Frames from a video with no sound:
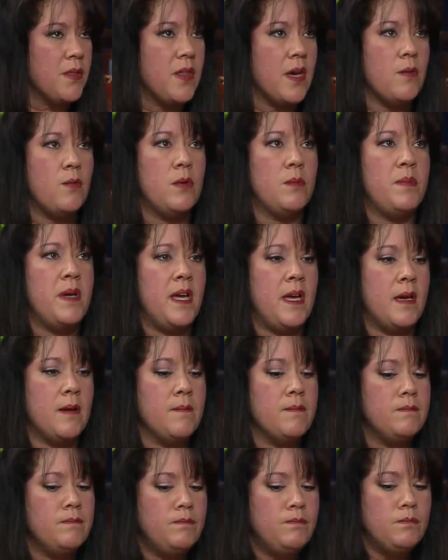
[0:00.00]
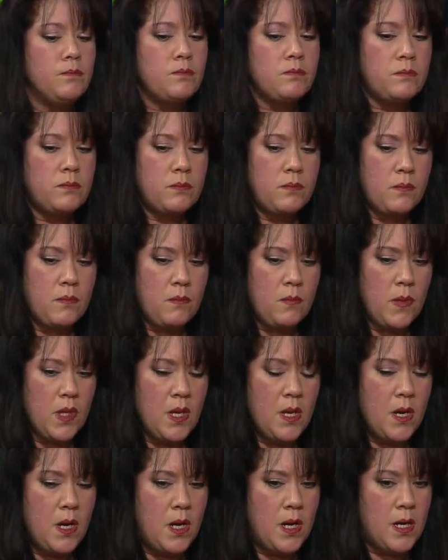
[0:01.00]
That will be
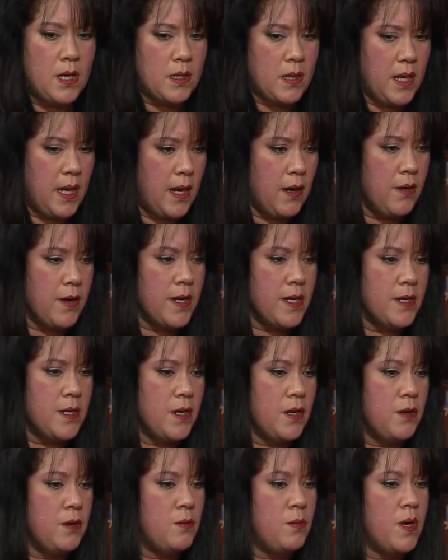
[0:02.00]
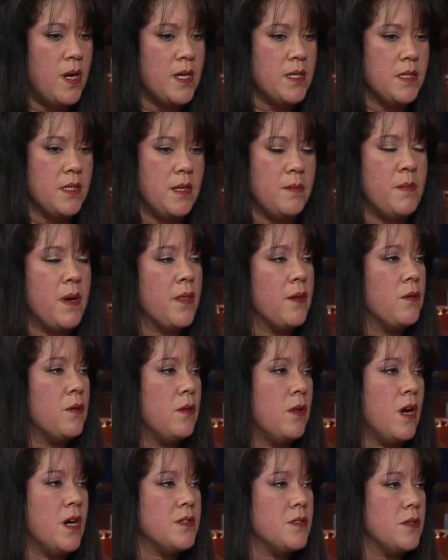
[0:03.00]
uh, Karen, who was the mother who
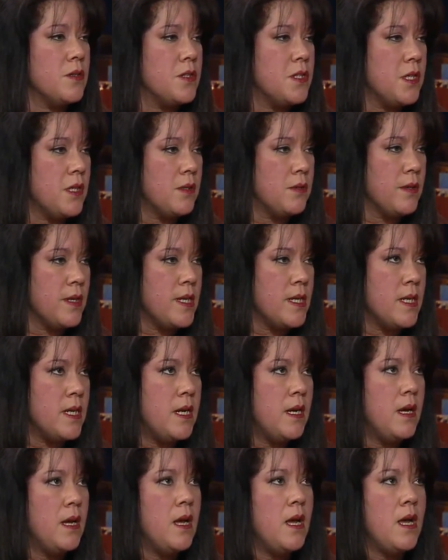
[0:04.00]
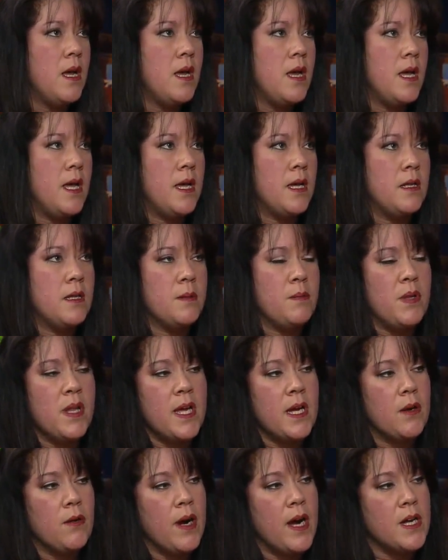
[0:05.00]
lost her children in the
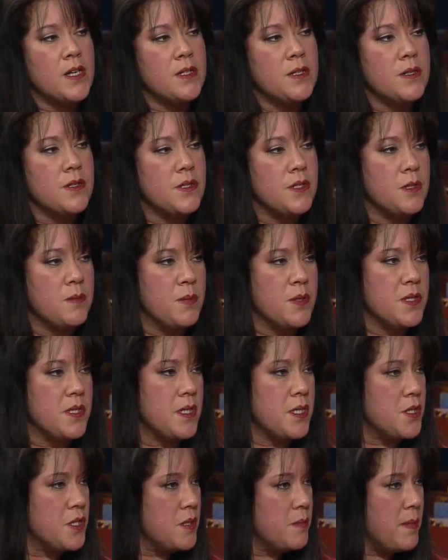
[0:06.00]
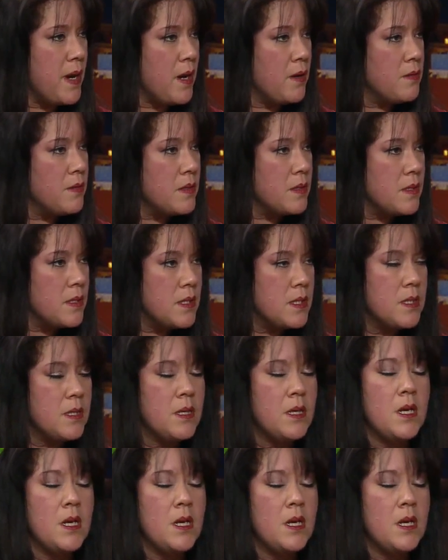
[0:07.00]
plane crash in the Superstition Mountains.